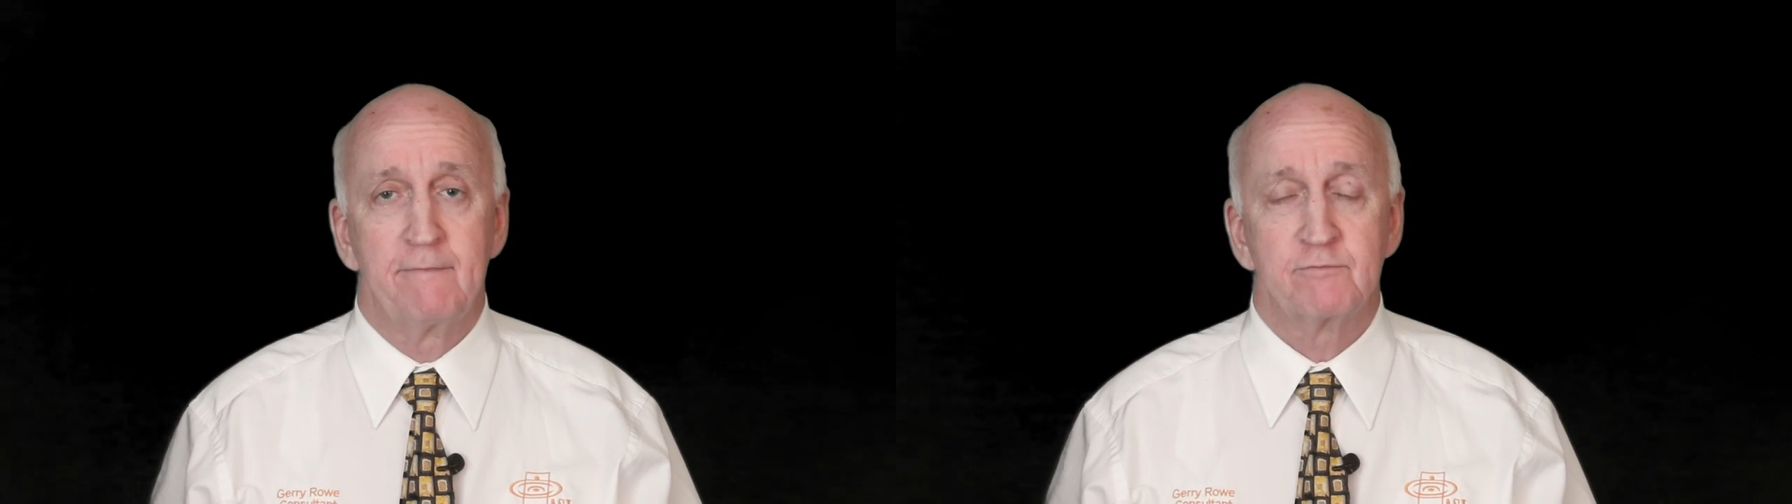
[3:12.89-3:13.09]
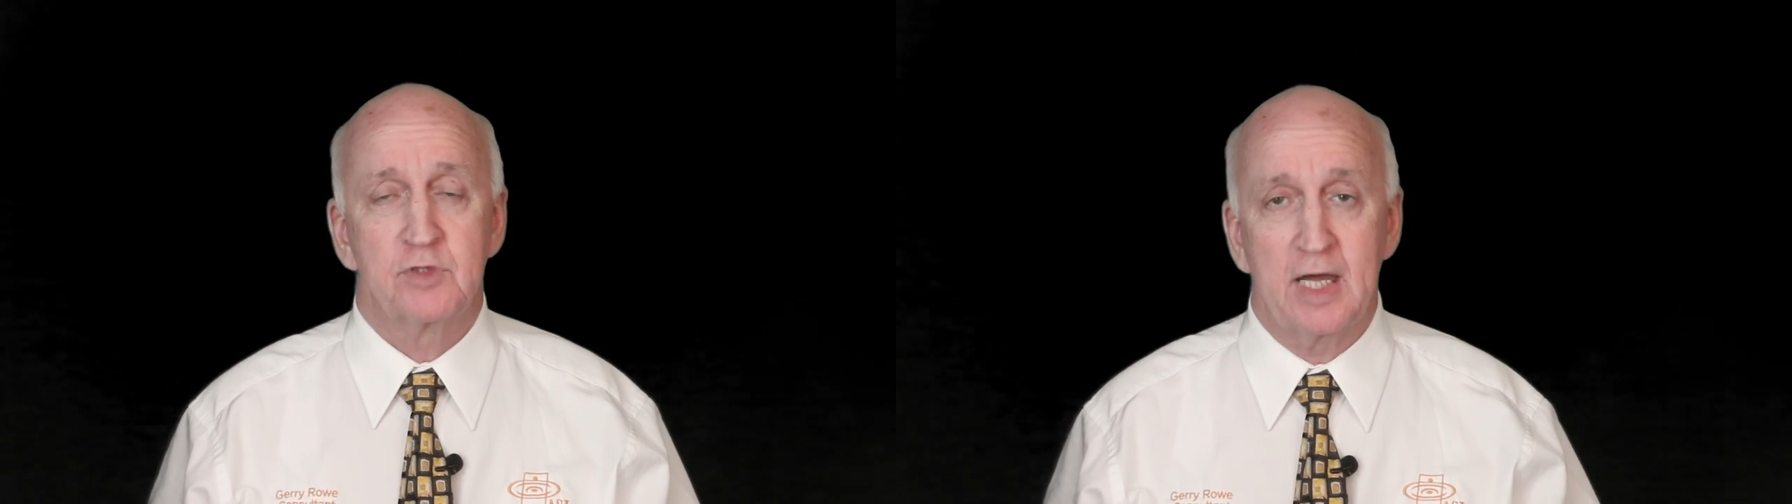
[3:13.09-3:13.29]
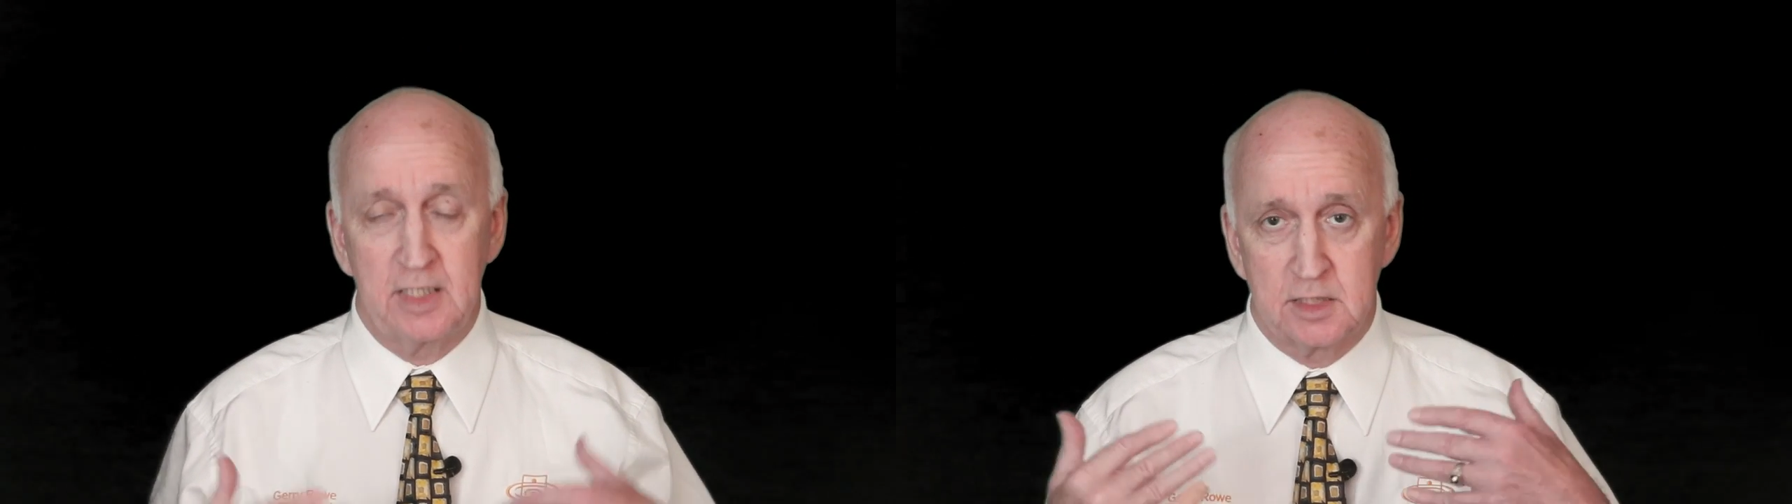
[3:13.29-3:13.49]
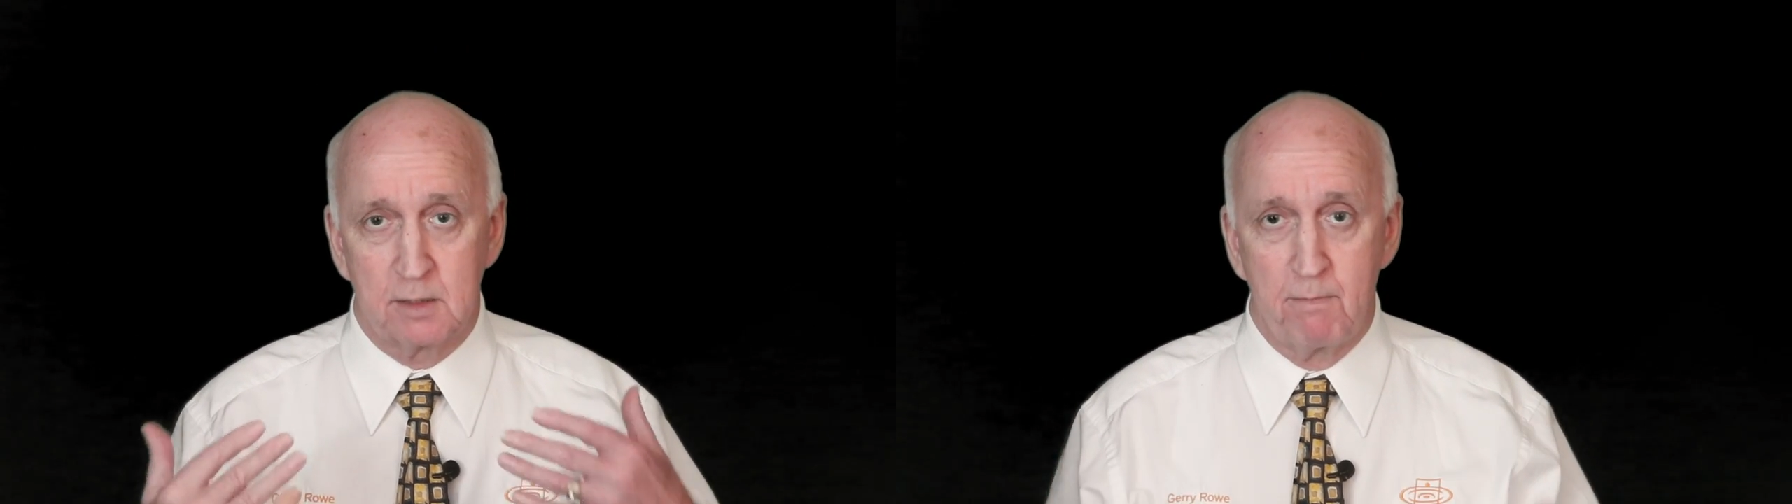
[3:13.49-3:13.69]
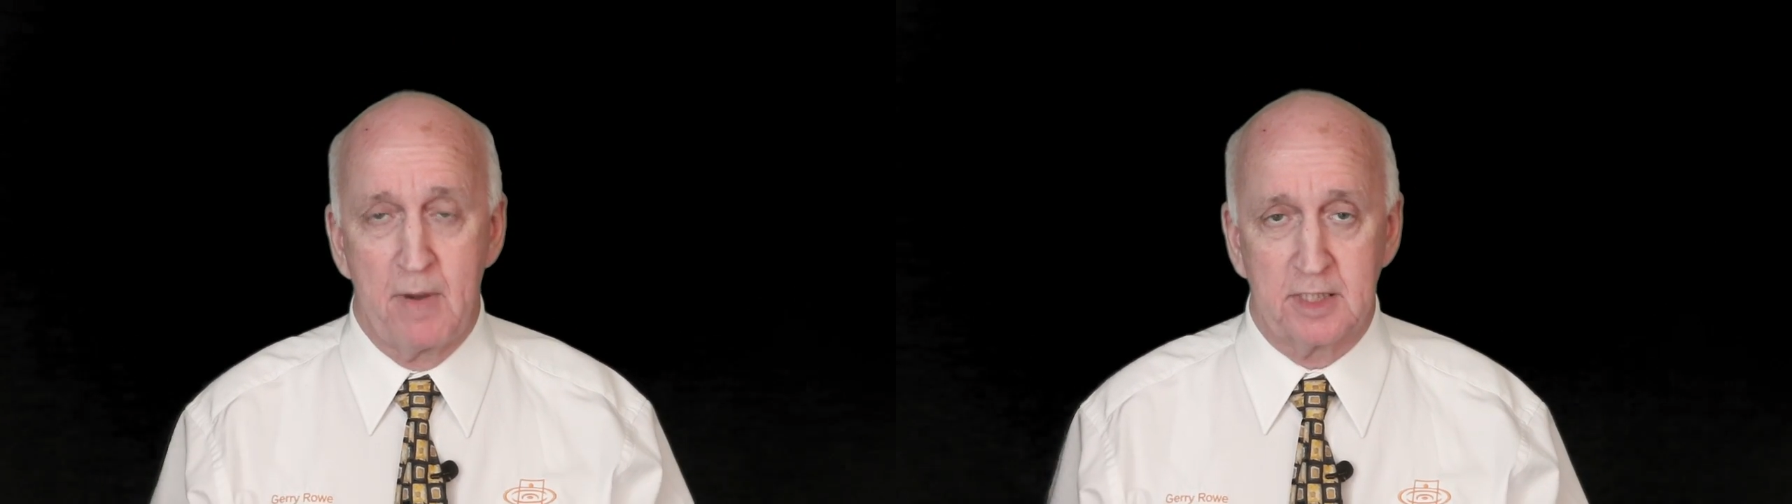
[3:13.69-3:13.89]
That is a
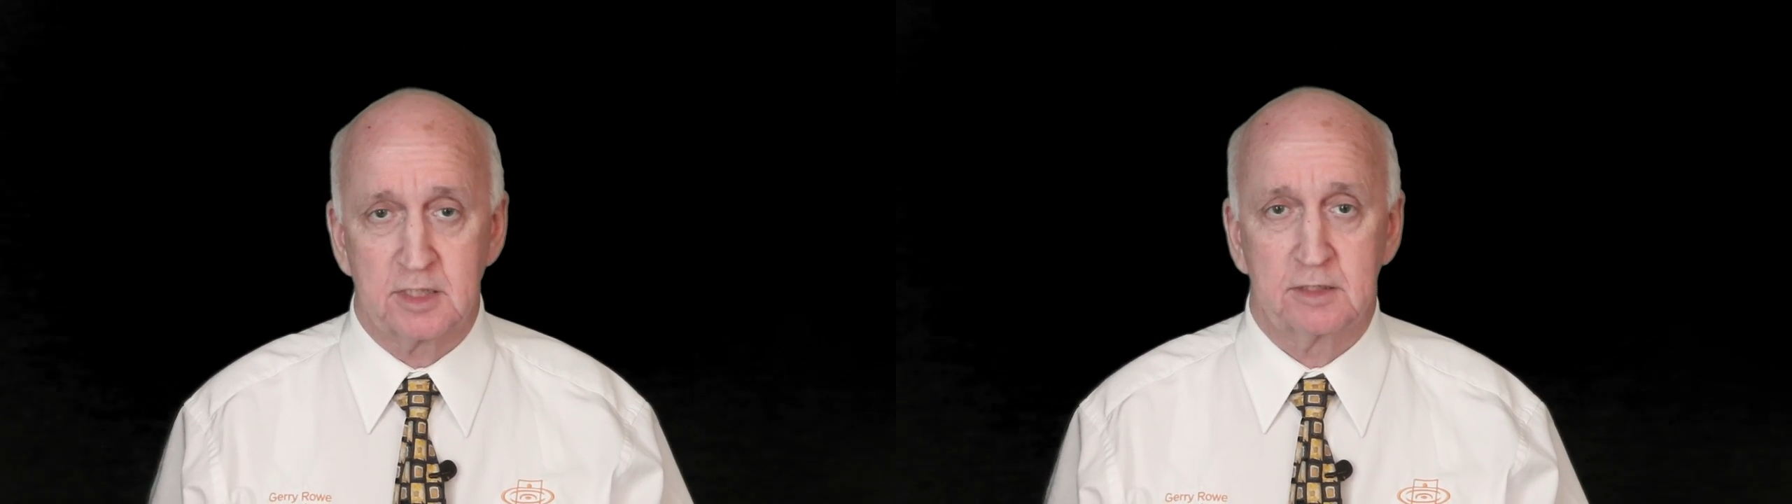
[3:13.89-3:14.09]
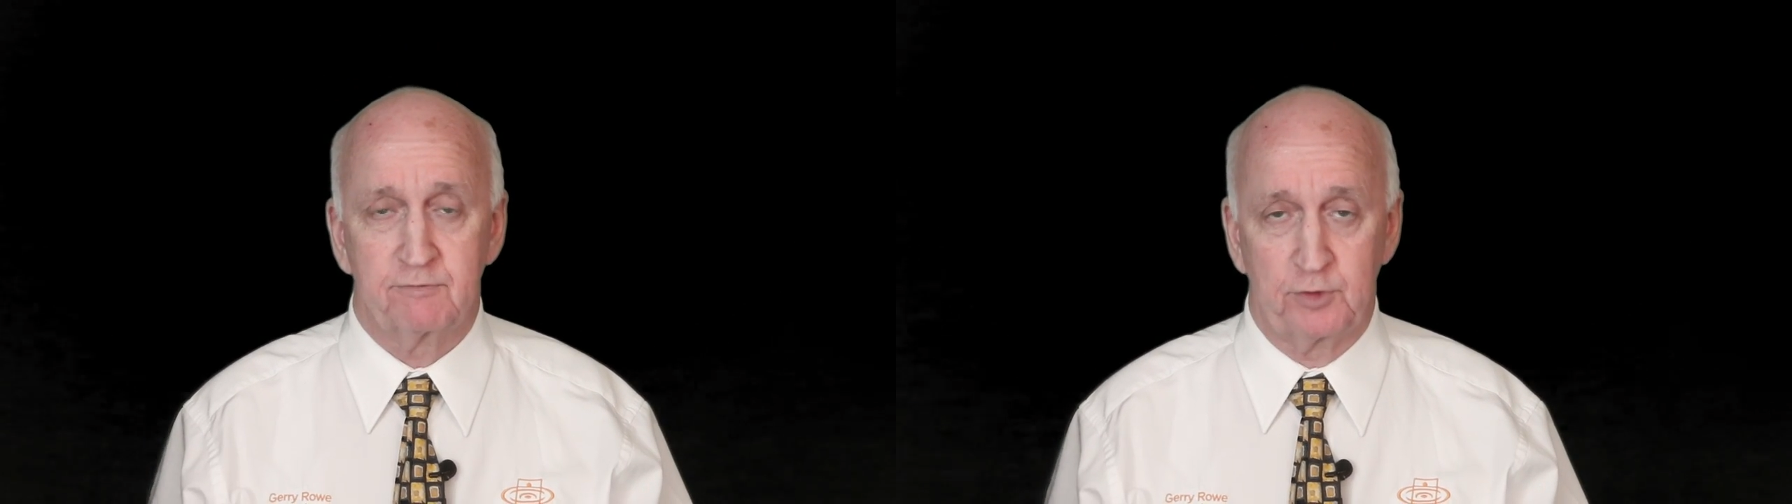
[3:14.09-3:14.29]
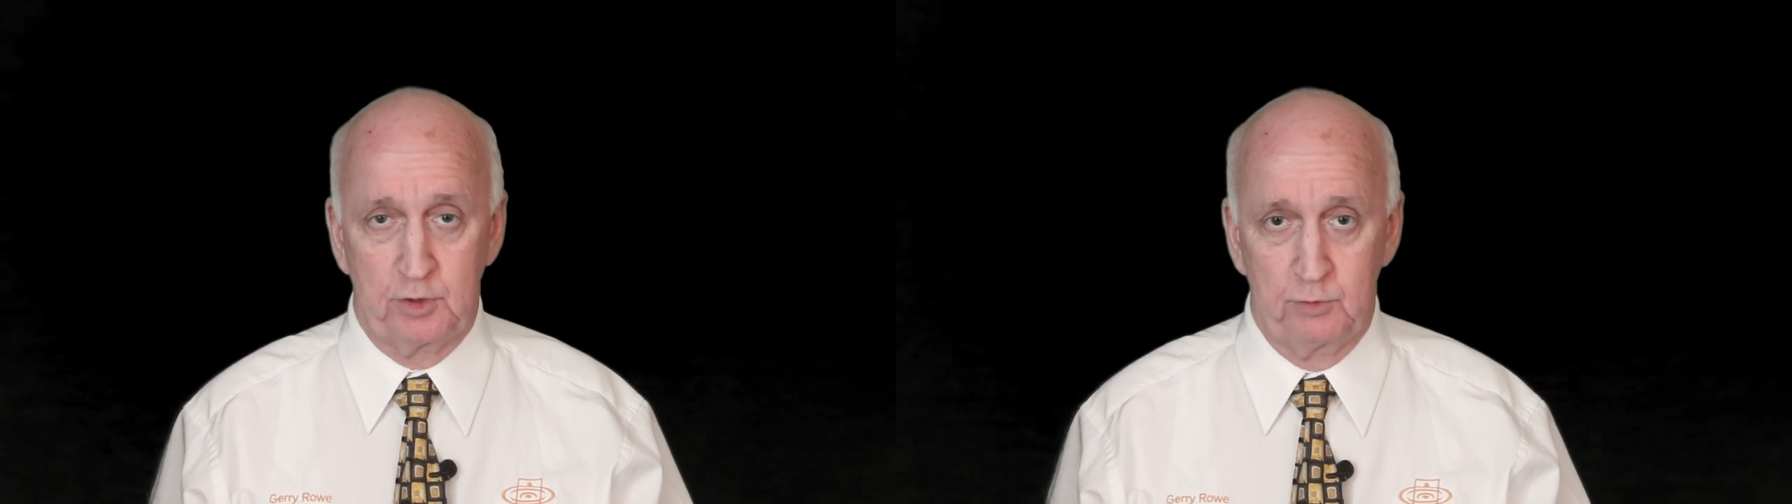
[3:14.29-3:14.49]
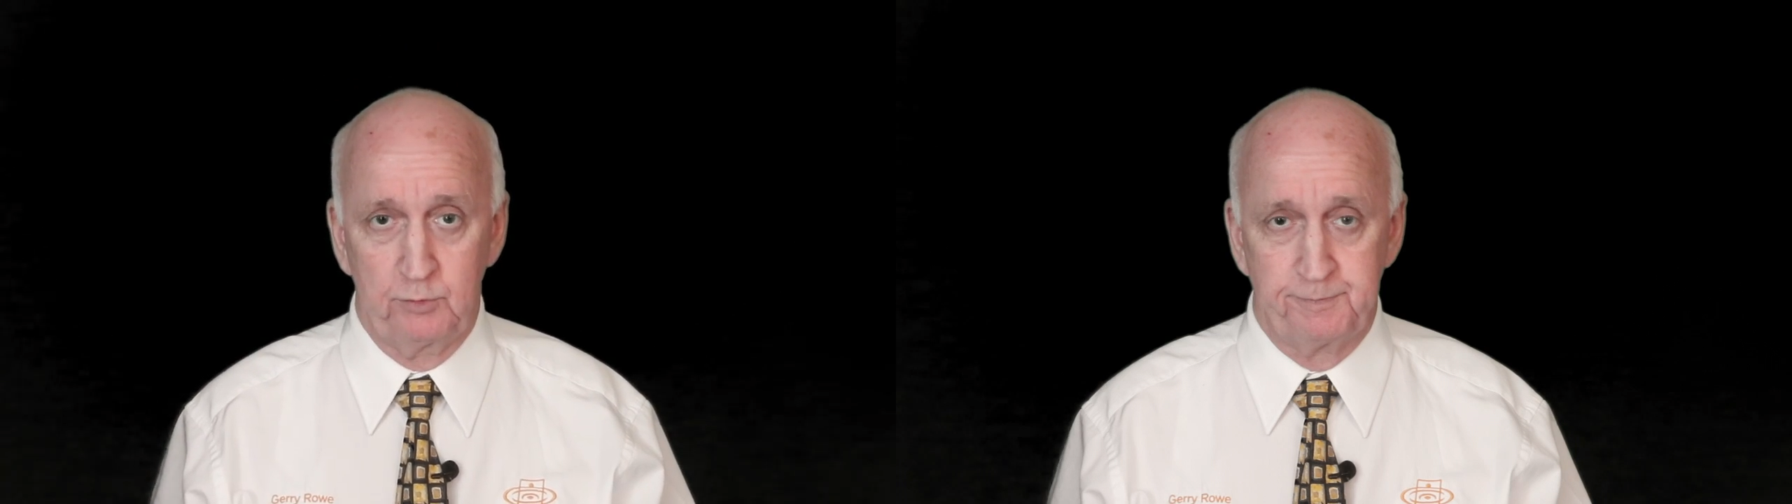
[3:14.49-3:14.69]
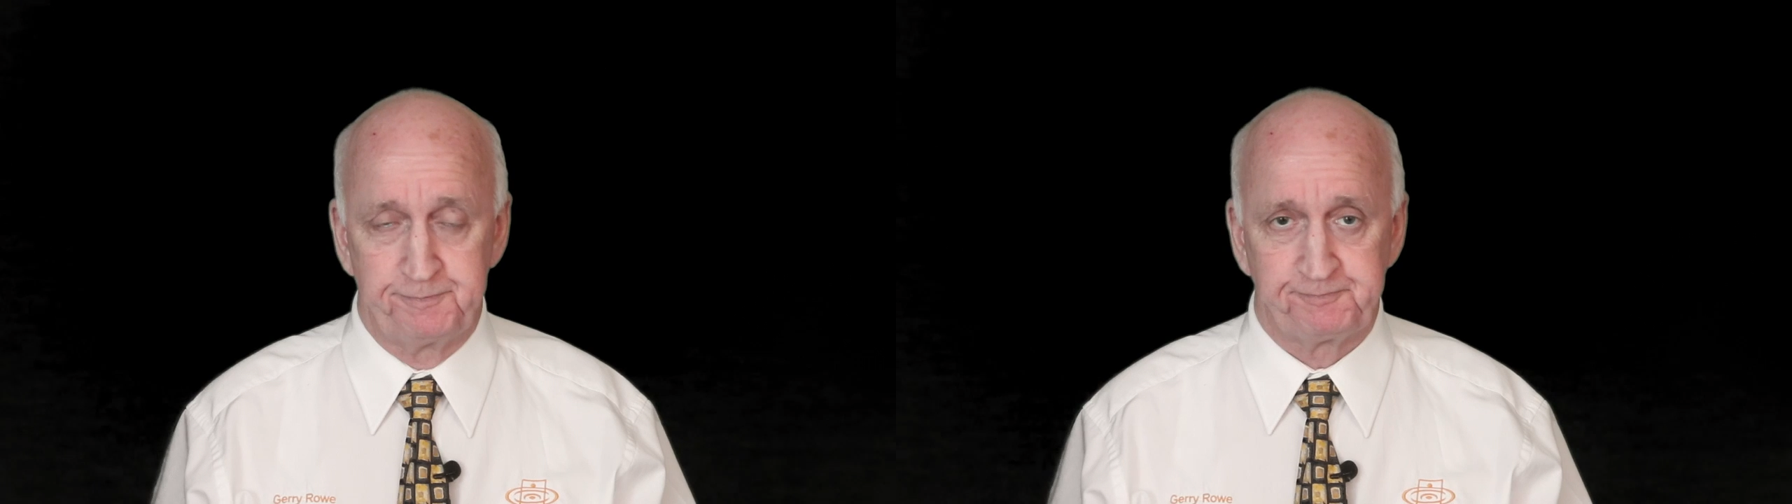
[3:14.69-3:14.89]
must for you.